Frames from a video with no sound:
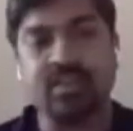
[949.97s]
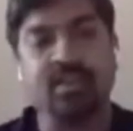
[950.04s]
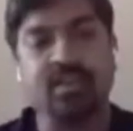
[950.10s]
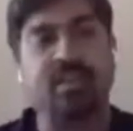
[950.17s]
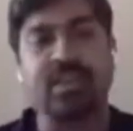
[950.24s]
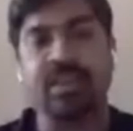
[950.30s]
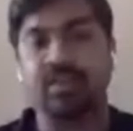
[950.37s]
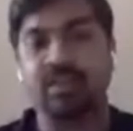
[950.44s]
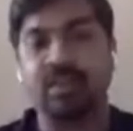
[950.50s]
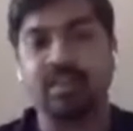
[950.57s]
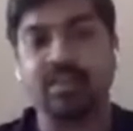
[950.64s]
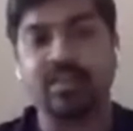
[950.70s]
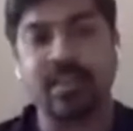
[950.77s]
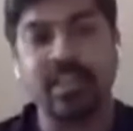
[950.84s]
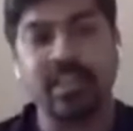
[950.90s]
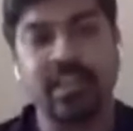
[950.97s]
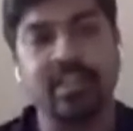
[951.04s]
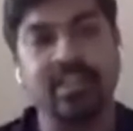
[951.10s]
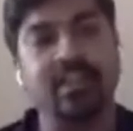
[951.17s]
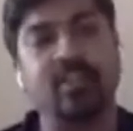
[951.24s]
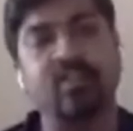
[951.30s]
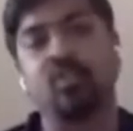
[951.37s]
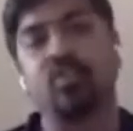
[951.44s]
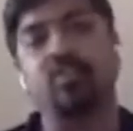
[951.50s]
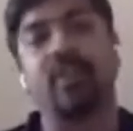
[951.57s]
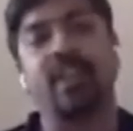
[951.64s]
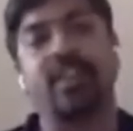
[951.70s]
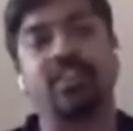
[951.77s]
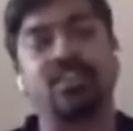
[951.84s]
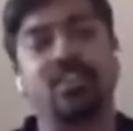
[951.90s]
uh, get me this key, and then Ozone
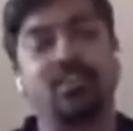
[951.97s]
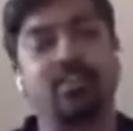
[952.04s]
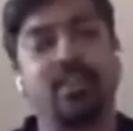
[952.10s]
Manager